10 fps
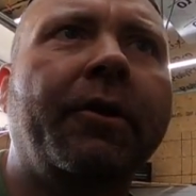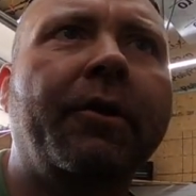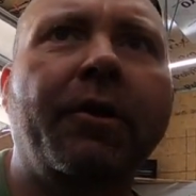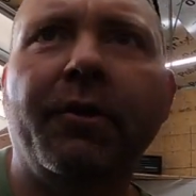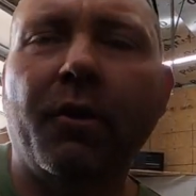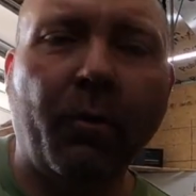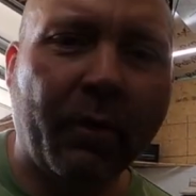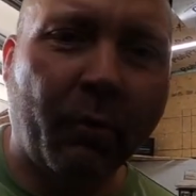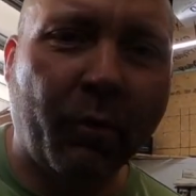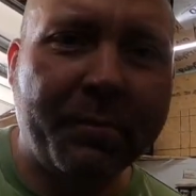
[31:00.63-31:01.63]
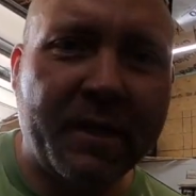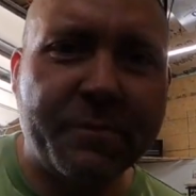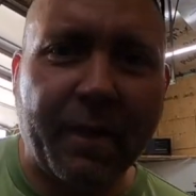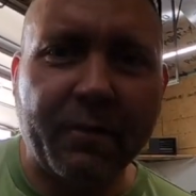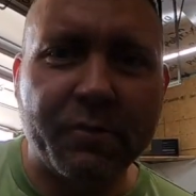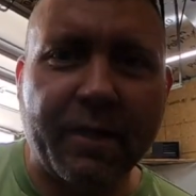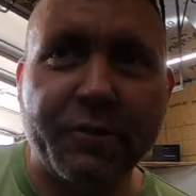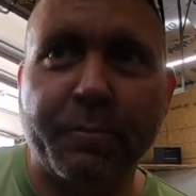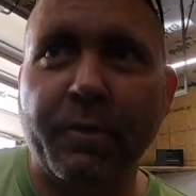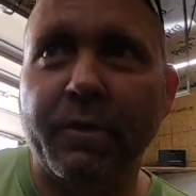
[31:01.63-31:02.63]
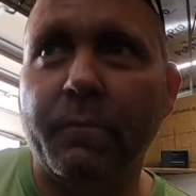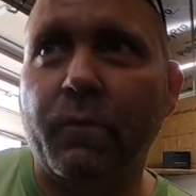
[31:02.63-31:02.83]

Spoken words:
You don't want to warp these panels as you're putting